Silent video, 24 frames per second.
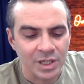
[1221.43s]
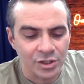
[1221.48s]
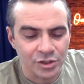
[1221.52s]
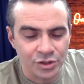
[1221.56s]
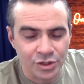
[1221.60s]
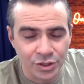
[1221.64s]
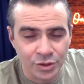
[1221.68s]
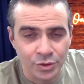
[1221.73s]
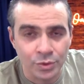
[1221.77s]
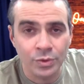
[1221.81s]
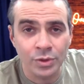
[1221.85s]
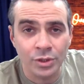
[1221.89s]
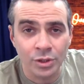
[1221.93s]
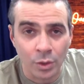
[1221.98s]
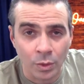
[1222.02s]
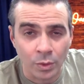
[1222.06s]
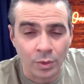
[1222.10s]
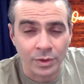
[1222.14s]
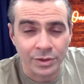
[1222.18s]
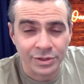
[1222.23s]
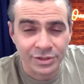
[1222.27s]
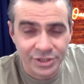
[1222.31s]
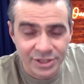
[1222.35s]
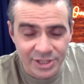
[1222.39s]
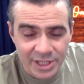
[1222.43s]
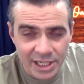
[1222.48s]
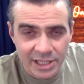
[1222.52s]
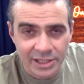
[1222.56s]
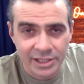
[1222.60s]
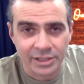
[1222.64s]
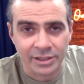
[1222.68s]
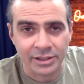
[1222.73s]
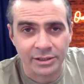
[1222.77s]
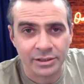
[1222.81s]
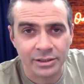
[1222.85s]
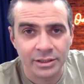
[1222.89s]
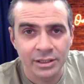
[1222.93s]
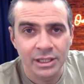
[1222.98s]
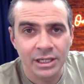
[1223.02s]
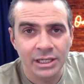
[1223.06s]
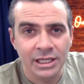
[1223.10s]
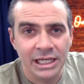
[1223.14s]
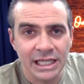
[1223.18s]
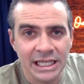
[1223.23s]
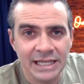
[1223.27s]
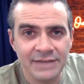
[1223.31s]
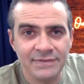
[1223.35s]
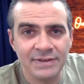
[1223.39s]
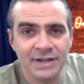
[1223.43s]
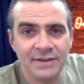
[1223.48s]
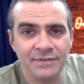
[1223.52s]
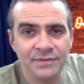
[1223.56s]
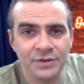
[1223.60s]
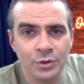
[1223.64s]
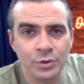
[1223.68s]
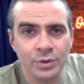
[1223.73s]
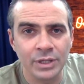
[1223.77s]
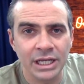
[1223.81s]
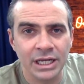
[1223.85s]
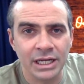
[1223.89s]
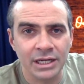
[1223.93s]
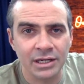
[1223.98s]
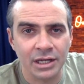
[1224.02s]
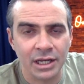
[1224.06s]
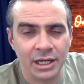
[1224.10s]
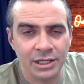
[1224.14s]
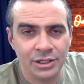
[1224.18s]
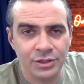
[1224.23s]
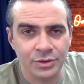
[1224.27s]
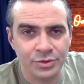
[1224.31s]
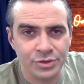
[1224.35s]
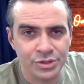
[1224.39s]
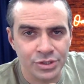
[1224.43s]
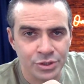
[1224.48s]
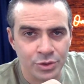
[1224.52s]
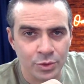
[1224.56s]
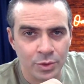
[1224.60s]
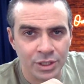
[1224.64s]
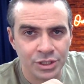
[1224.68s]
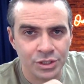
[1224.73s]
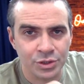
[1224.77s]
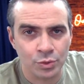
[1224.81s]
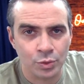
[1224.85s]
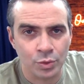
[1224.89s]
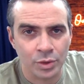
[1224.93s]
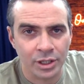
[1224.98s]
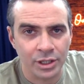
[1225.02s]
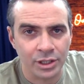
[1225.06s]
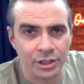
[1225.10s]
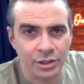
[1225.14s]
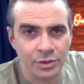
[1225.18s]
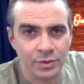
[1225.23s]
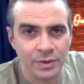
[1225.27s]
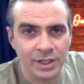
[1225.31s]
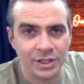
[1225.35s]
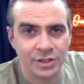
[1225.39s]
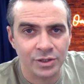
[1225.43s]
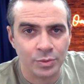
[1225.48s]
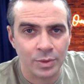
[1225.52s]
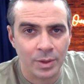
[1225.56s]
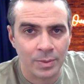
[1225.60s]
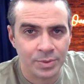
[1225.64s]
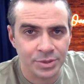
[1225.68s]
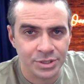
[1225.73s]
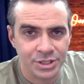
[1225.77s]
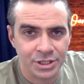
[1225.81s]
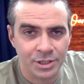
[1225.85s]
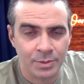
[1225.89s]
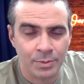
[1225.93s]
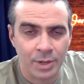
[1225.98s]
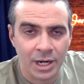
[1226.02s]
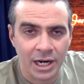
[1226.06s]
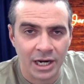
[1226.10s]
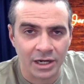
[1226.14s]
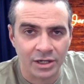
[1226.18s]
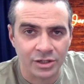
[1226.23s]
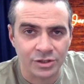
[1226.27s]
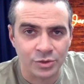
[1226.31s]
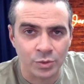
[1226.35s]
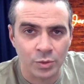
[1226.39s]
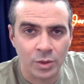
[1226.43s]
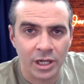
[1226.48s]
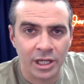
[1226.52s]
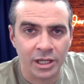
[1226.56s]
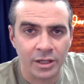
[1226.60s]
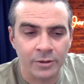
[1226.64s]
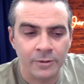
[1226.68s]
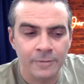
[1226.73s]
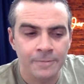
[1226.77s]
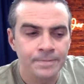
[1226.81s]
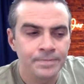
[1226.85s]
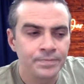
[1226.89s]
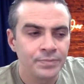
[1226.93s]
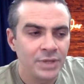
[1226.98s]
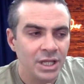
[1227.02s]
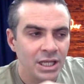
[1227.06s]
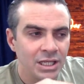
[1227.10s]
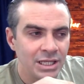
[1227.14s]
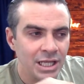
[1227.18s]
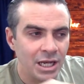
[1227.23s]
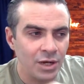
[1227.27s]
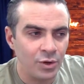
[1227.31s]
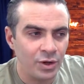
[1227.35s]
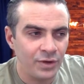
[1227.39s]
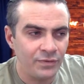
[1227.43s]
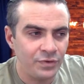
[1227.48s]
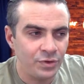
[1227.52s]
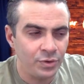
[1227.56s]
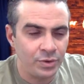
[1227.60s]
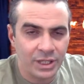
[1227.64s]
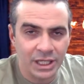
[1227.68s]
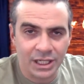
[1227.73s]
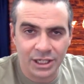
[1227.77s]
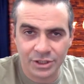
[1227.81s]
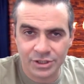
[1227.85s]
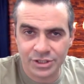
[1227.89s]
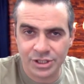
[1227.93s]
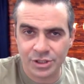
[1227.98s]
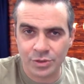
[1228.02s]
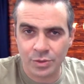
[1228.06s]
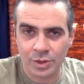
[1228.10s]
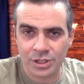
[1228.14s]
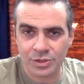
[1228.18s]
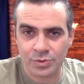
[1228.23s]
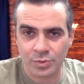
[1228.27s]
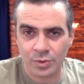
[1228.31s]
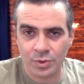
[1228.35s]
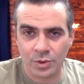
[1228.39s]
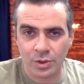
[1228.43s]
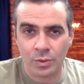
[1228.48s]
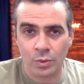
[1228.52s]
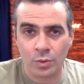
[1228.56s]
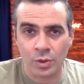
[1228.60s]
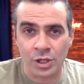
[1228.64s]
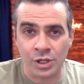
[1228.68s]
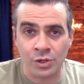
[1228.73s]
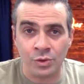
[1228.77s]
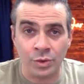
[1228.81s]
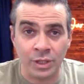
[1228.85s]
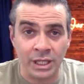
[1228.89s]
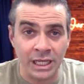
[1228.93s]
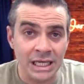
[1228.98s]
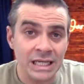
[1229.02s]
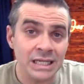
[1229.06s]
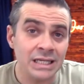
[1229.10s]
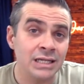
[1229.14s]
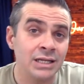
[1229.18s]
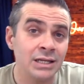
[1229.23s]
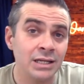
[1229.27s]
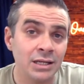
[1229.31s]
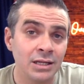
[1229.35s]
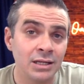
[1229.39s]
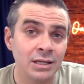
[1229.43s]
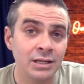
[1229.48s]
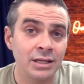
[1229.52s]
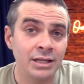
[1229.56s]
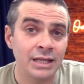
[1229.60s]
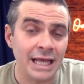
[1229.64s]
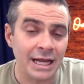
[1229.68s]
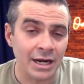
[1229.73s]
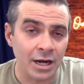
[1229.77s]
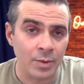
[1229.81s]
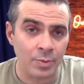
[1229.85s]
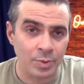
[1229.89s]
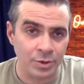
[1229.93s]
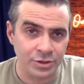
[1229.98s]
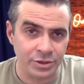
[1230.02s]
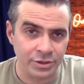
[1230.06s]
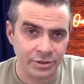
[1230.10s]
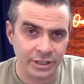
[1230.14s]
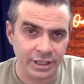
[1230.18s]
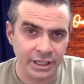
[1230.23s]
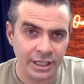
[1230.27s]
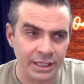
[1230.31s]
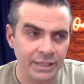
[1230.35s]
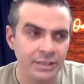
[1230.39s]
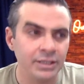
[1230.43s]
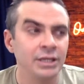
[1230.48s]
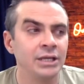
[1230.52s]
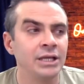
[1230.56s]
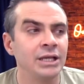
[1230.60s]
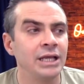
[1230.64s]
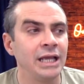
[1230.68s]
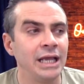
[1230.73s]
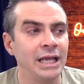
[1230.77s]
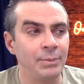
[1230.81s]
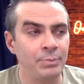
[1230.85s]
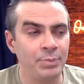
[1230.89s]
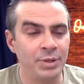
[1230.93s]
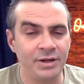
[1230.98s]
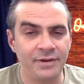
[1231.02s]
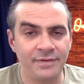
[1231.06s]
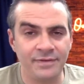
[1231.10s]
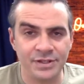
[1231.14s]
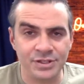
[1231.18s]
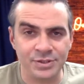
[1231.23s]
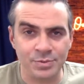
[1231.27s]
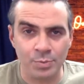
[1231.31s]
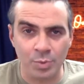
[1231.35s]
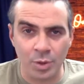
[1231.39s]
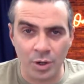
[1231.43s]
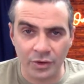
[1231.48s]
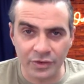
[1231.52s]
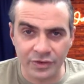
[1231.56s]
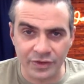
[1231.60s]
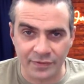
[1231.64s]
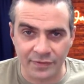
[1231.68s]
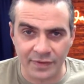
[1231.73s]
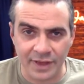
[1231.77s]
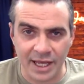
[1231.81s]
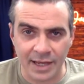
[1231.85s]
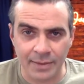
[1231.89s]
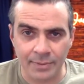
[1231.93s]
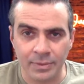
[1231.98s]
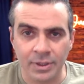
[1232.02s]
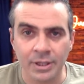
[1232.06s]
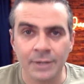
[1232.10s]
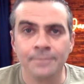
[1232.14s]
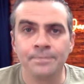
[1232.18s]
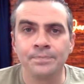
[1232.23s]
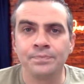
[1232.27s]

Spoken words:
to your seller, even if you get into a situation where you get to represent the buyer as well. Now, if you get in a situation where you get that opportunity, it benefits both of them.